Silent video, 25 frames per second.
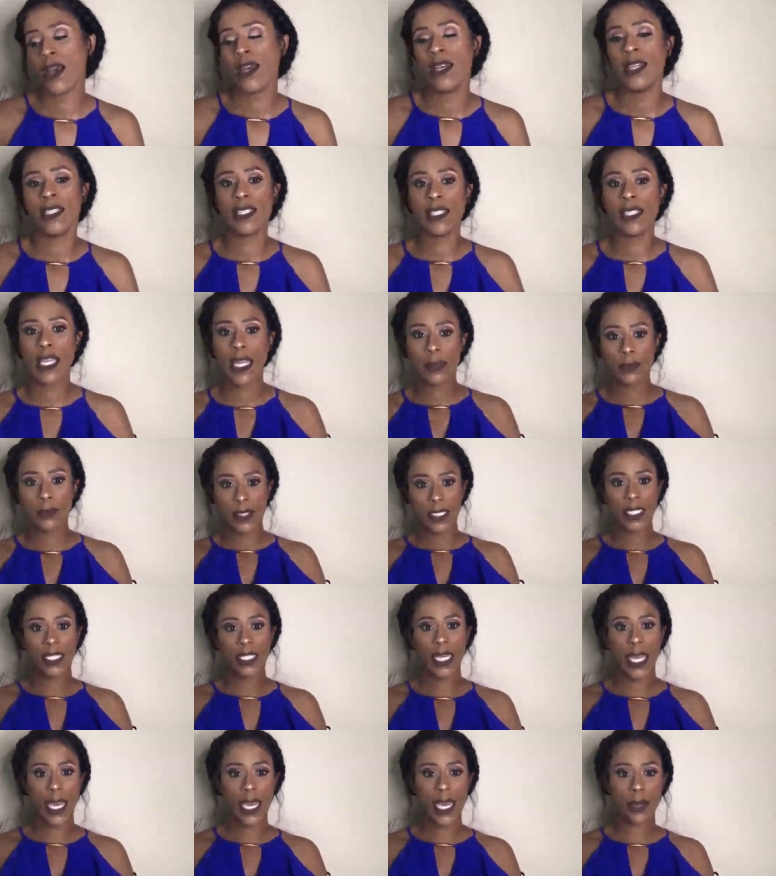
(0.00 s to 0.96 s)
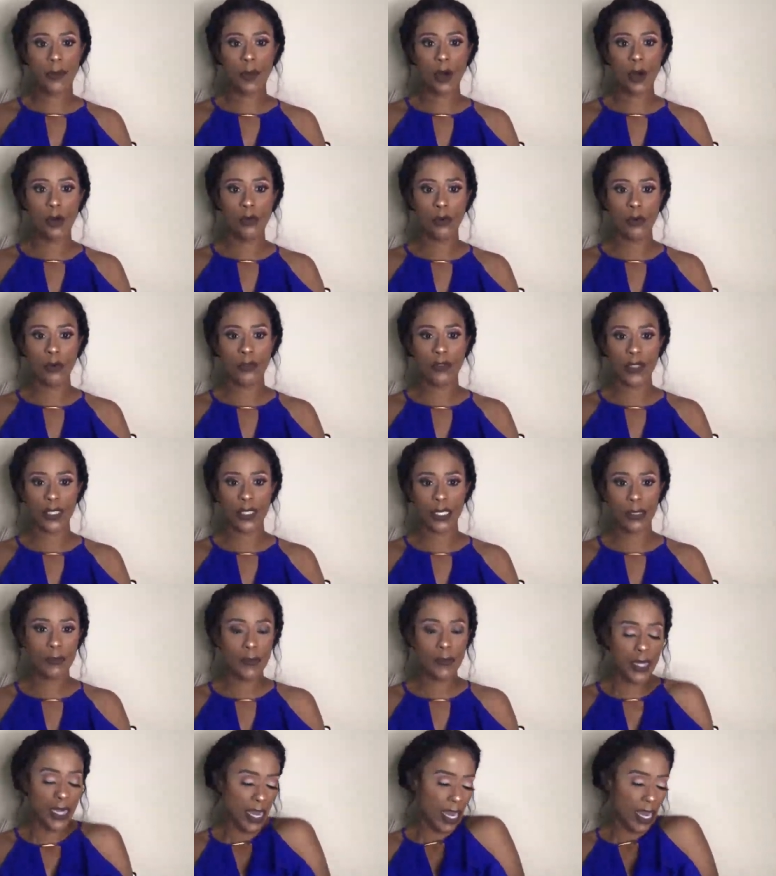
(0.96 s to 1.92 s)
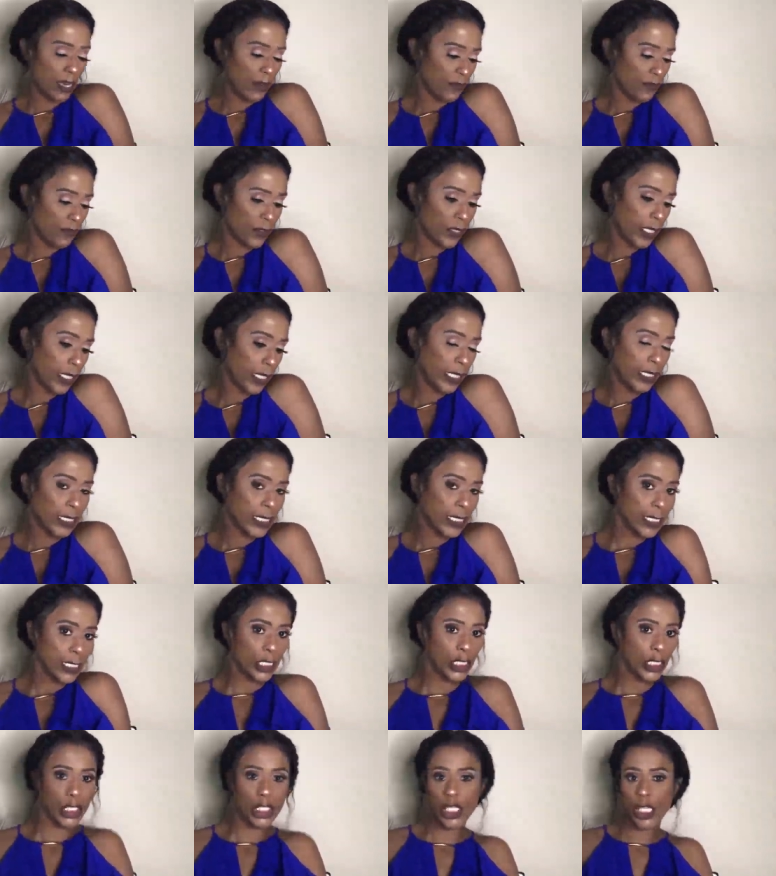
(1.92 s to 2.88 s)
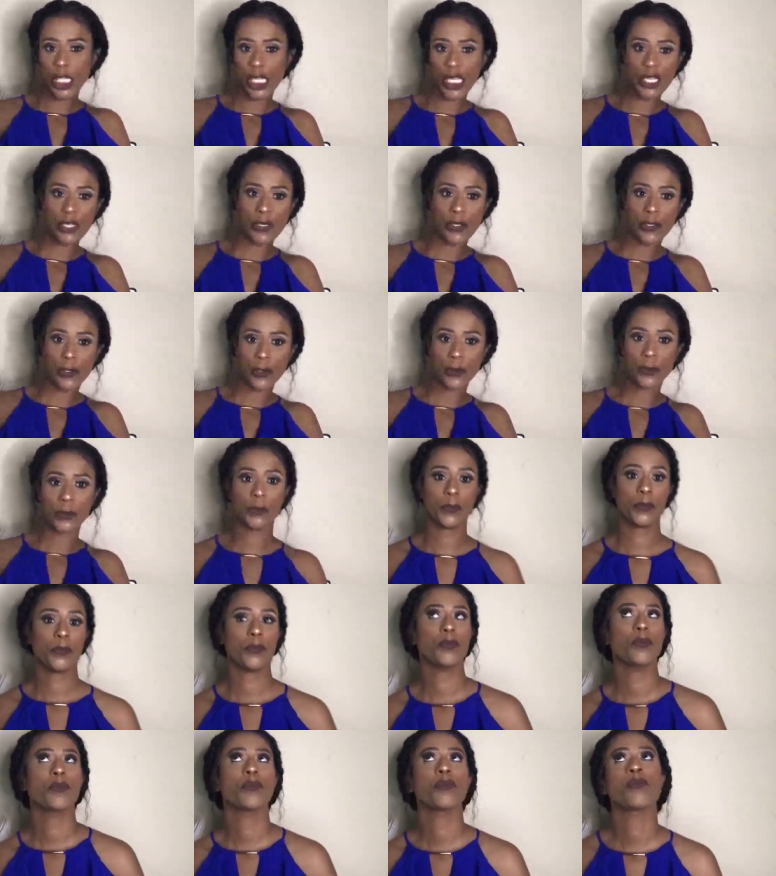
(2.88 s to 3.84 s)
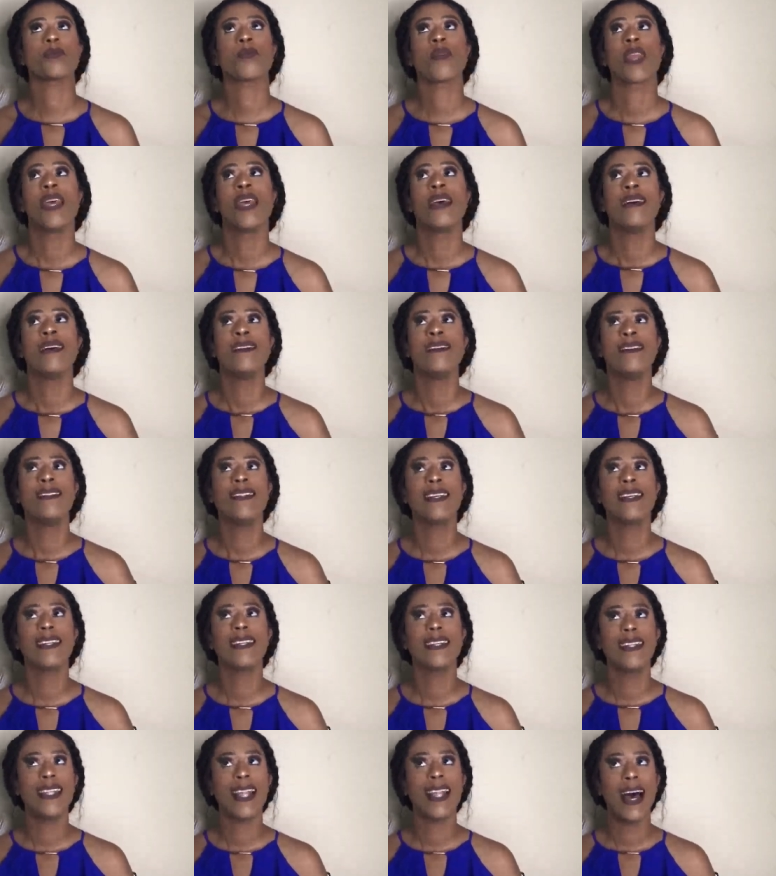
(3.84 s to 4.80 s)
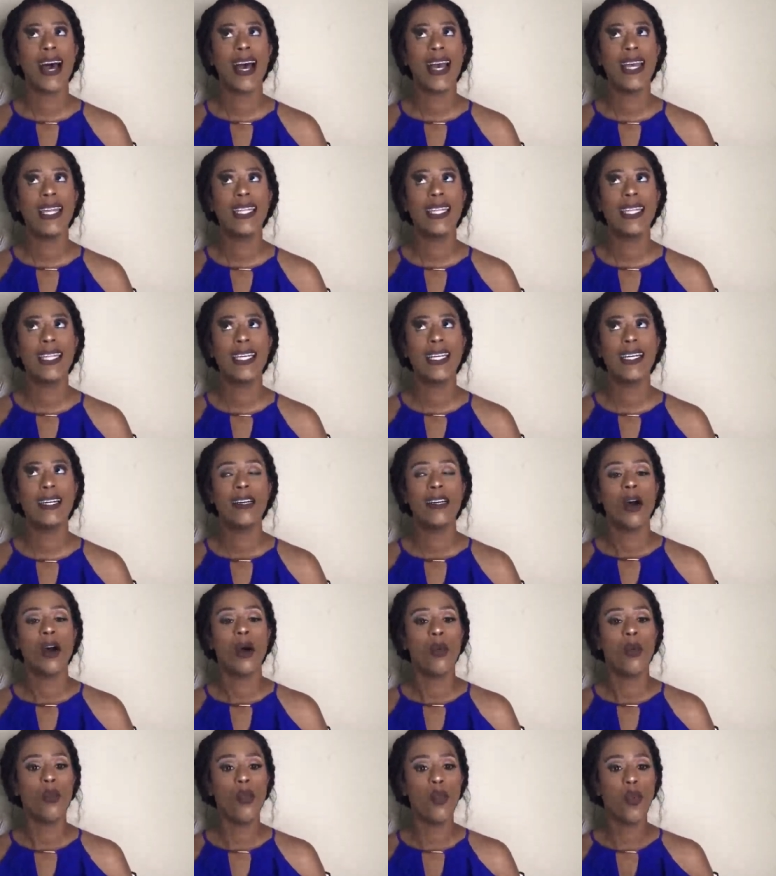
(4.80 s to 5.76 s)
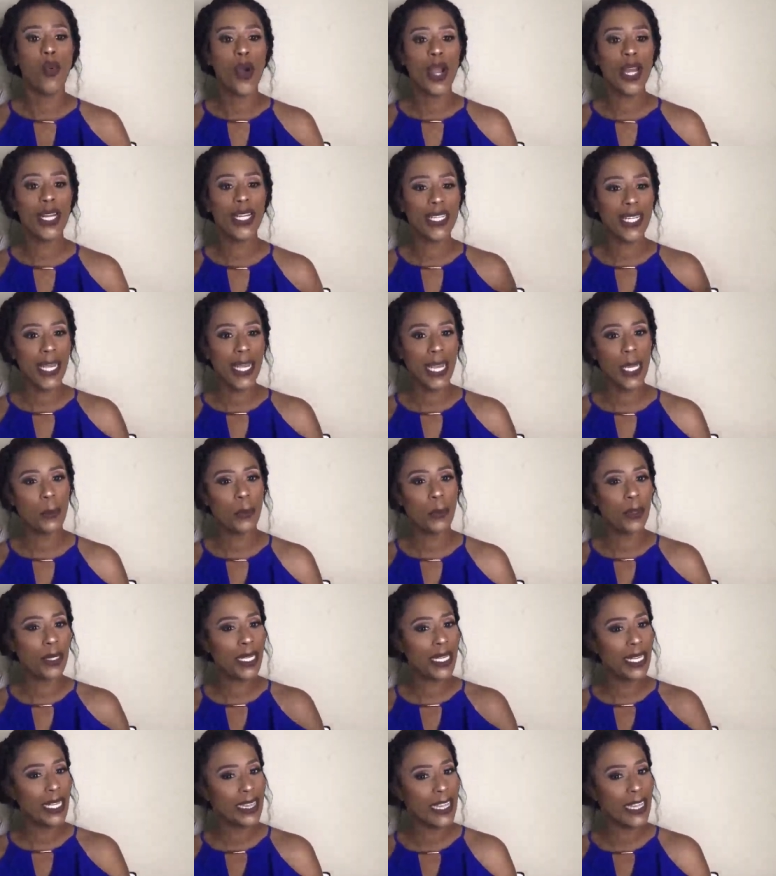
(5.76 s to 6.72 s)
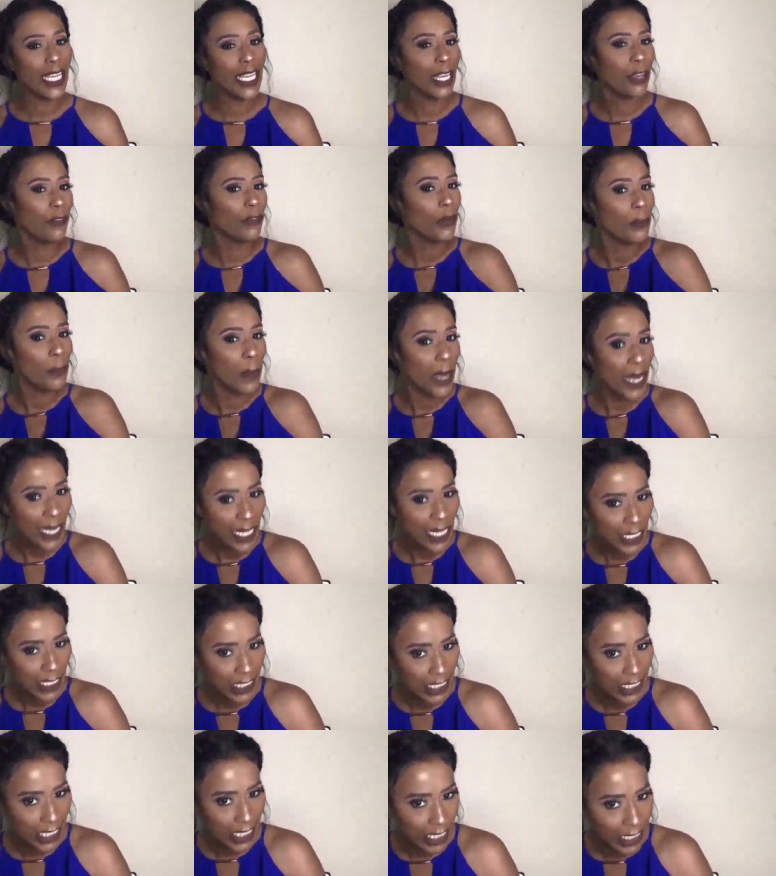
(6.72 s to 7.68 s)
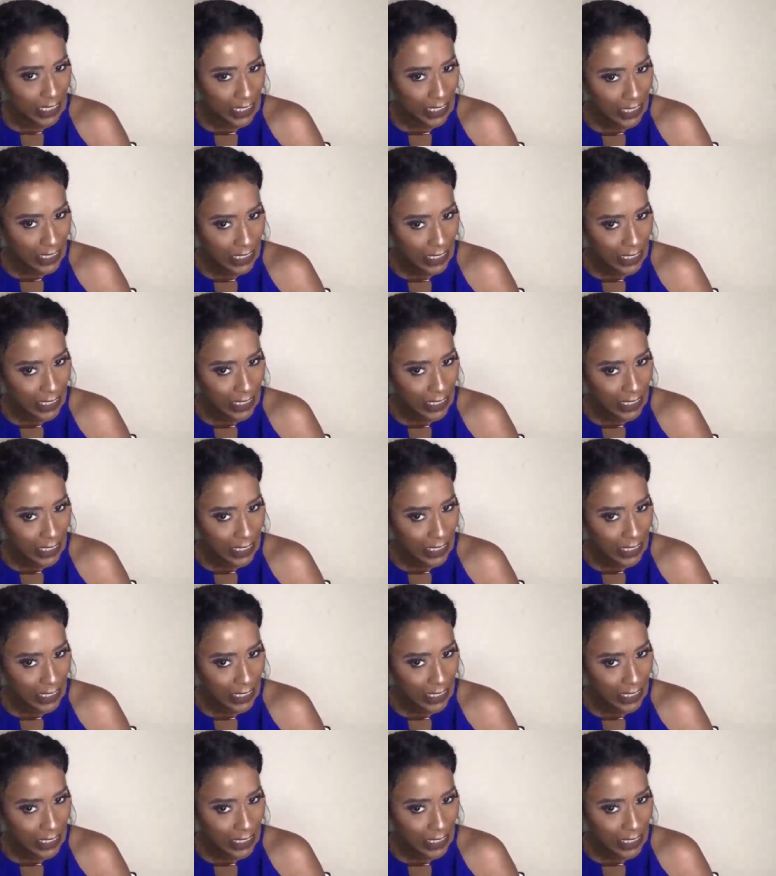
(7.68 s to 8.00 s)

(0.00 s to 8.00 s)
Samson came over for some Netflix and chill, Delilah wasn't able to get the information.